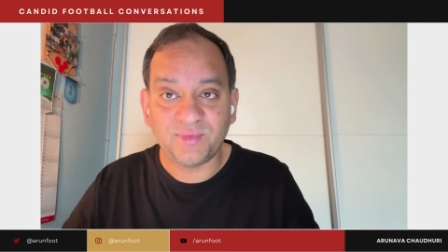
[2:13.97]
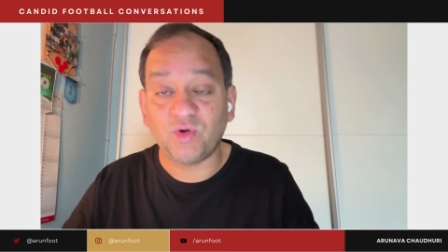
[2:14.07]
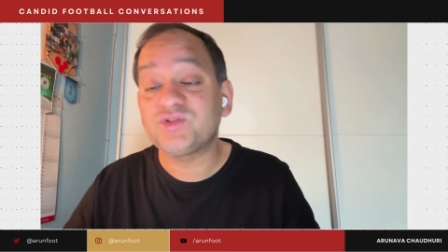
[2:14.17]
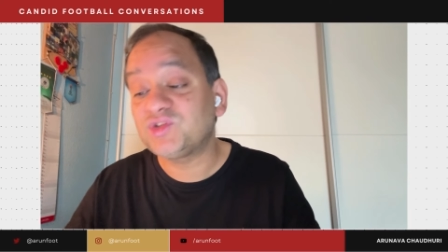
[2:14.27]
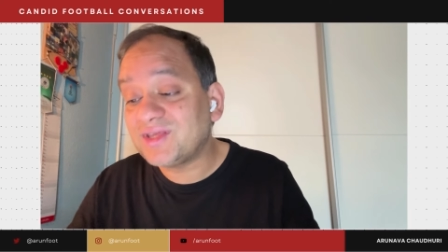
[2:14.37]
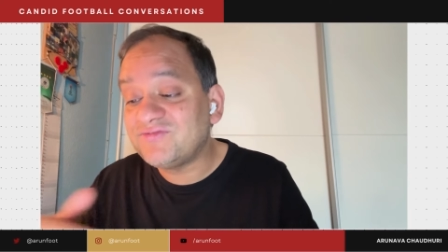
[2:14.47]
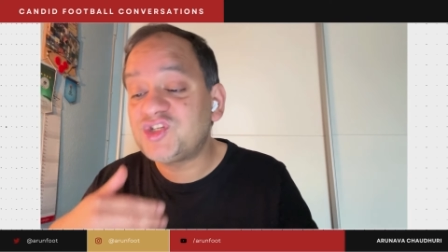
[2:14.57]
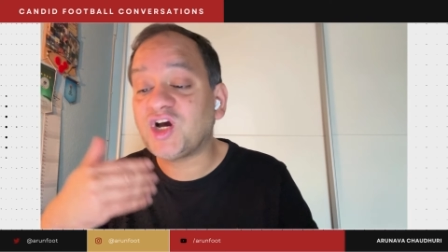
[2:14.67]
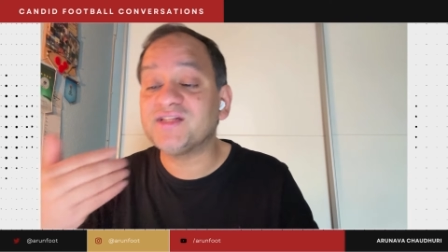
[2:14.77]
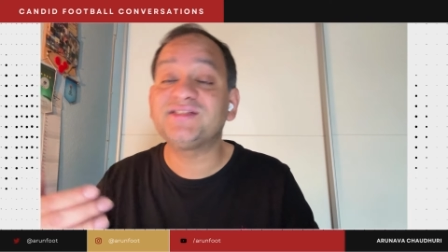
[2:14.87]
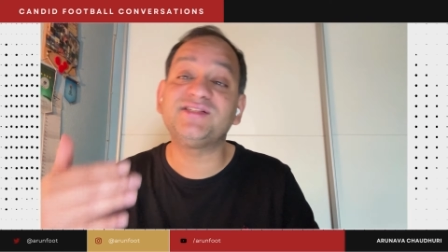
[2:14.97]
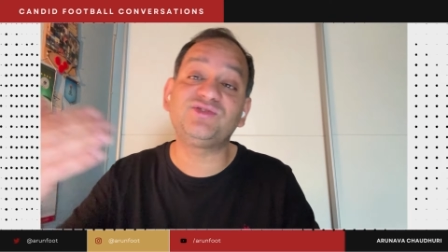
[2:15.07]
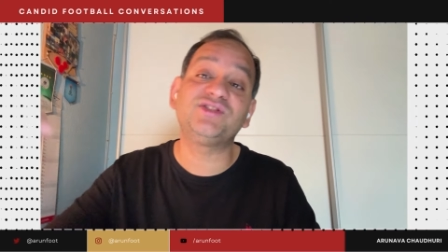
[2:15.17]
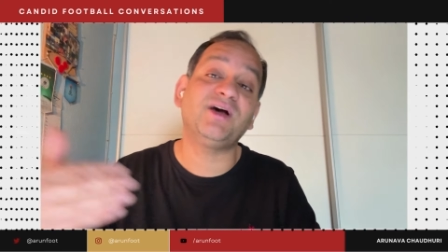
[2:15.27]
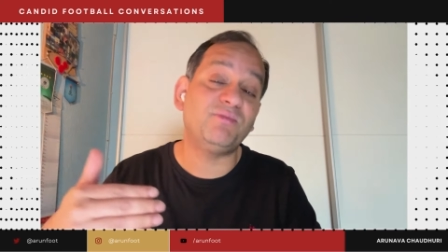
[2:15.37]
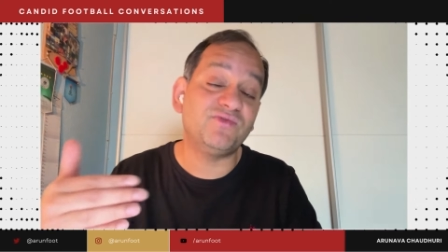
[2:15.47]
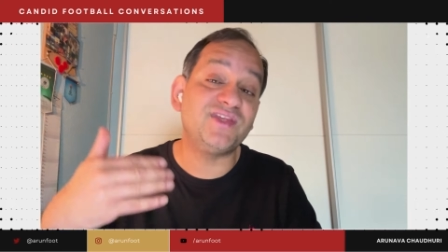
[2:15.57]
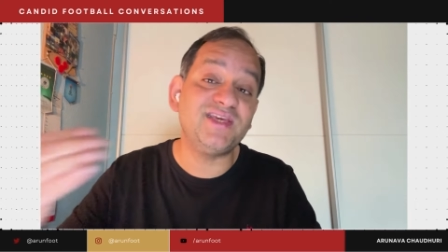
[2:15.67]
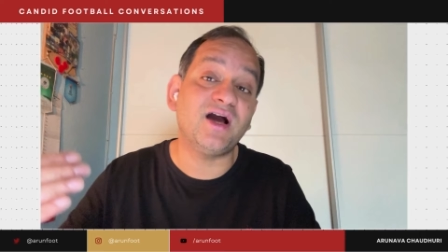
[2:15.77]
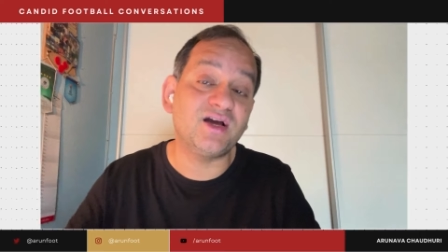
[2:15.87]
Also give chances to some of
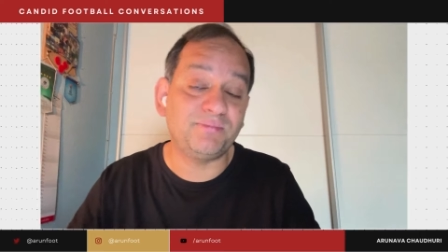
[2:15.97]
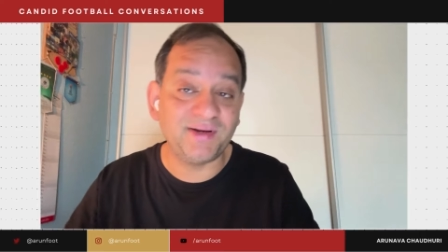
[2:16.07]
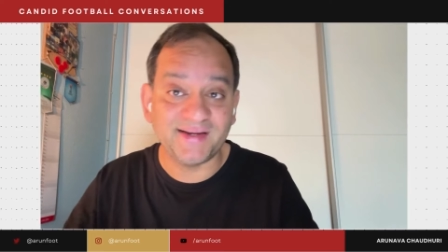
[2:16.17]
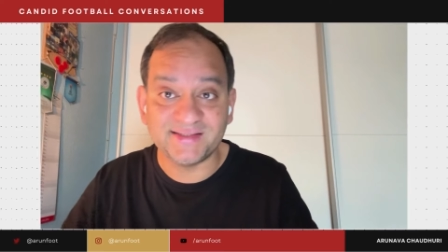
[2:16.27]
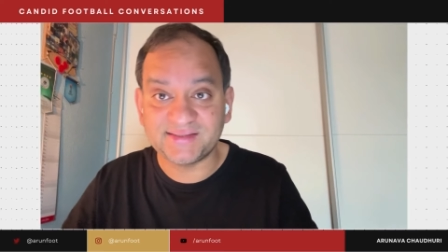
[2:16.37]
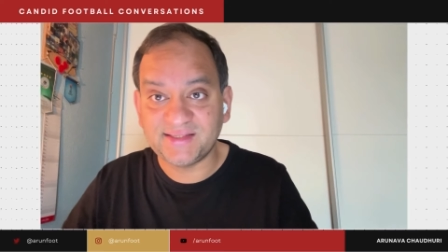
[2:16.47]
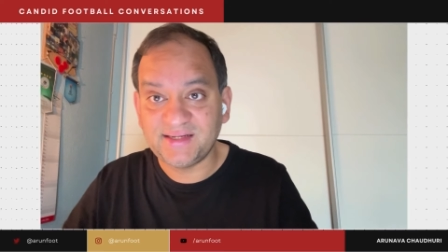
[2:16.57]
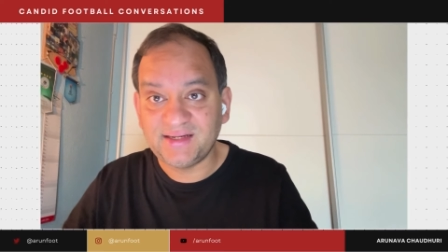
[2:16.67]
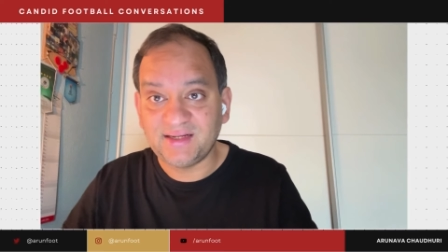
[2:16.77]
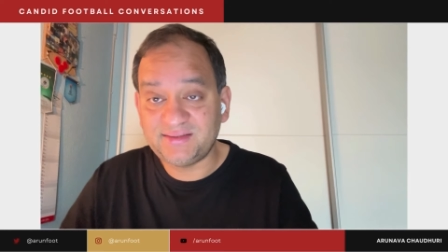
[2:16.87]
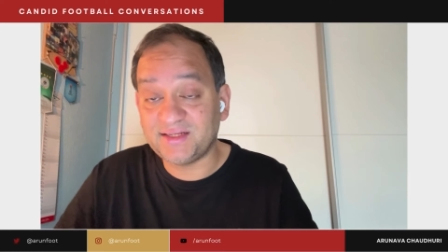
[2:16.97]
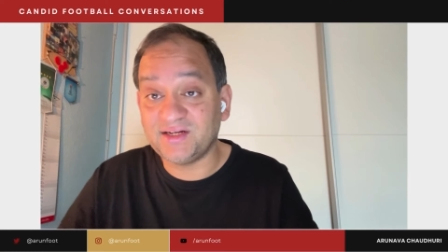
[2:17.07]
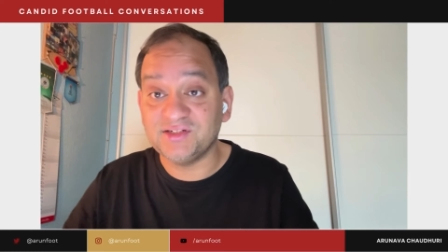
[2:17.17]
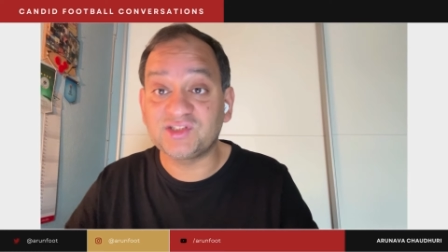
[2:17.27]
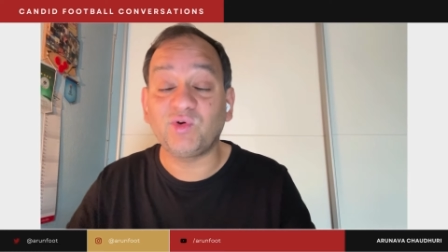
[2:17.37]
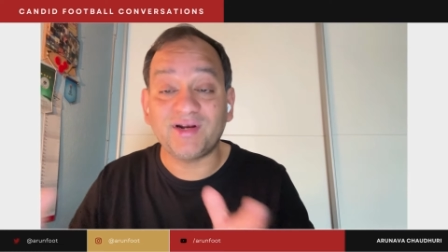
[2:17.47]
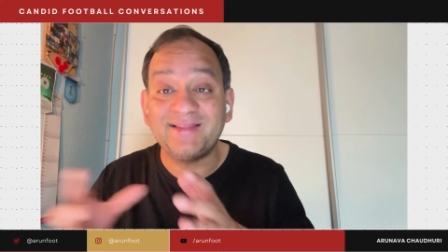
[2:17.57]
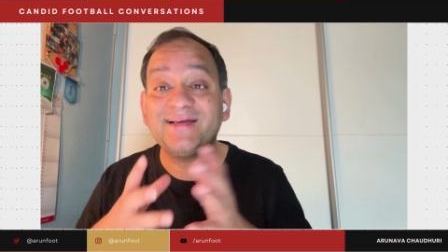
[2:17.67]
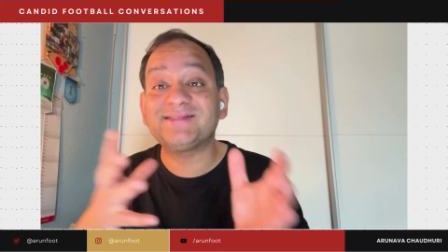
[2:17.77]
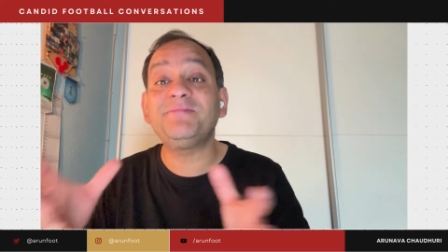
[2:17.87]
the younger players that are in the squad. And
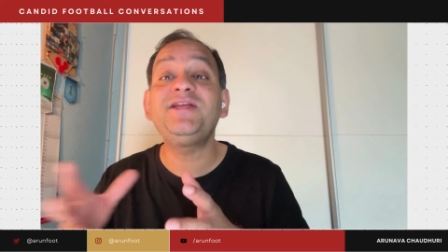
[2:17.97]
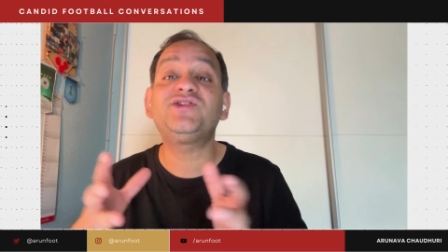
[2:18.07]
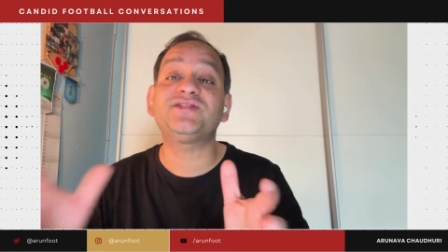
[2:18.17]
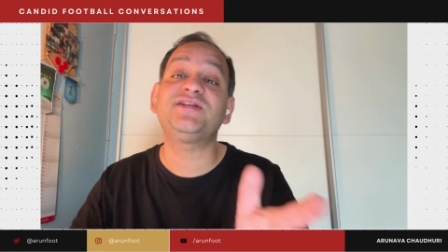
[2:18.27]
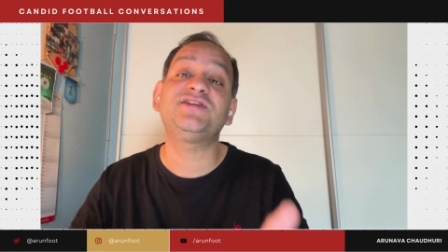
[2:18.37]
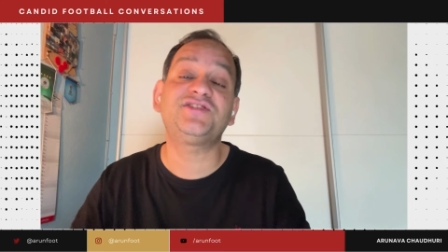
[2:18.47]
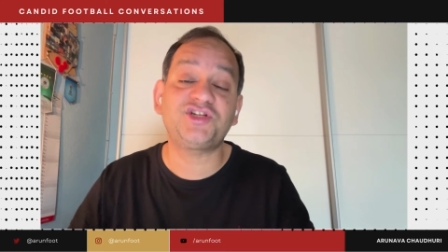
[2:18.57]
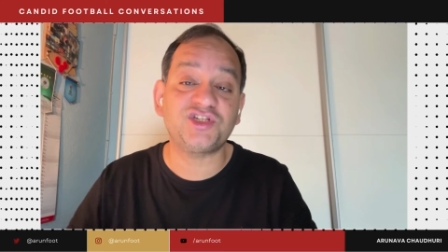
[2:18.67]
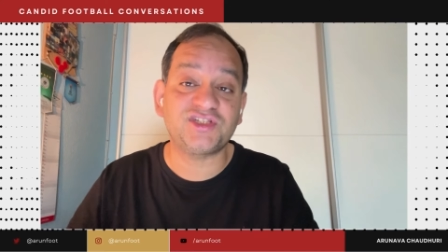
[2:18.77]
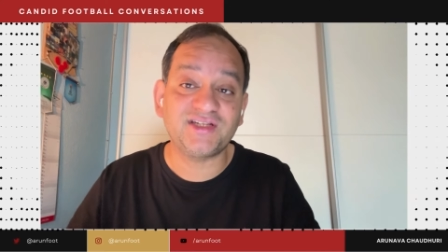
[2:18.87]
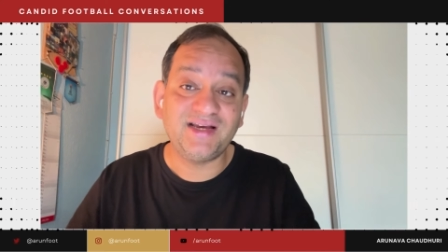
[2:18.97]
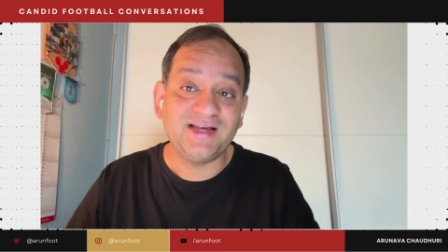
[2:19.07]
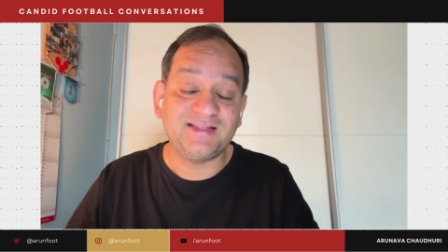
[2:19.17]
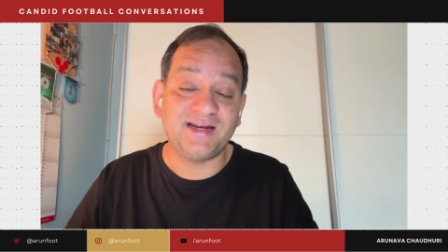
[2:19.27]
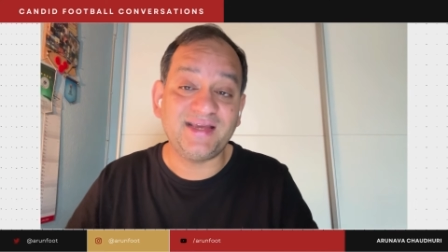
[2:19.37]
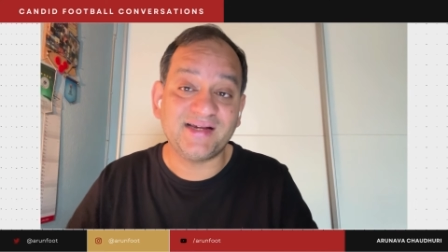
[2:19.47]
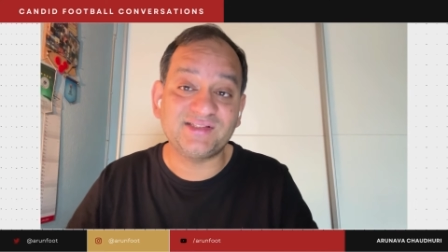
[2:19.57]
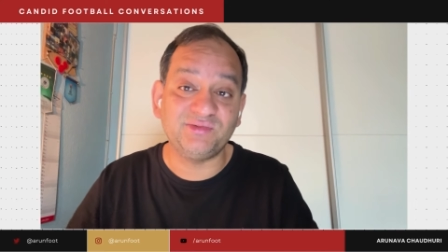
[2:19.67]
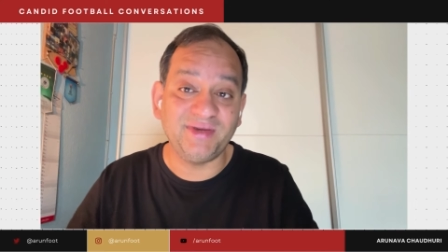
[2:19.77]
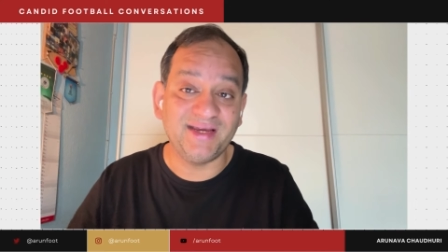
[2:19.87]
there are some interesting decisions that he has
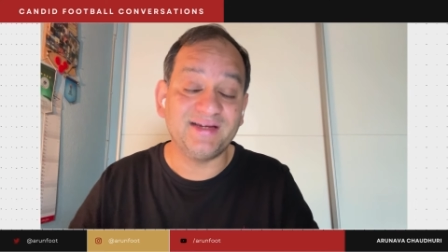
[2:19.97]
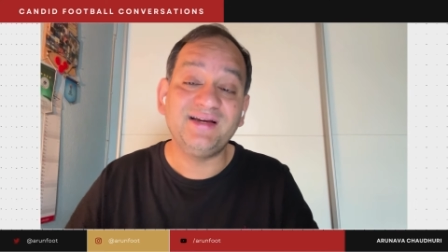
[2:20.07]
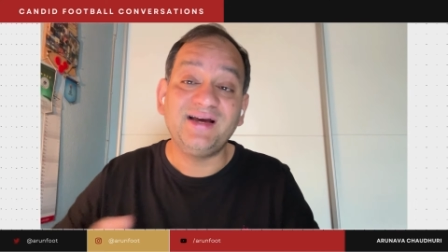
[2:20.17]
to make.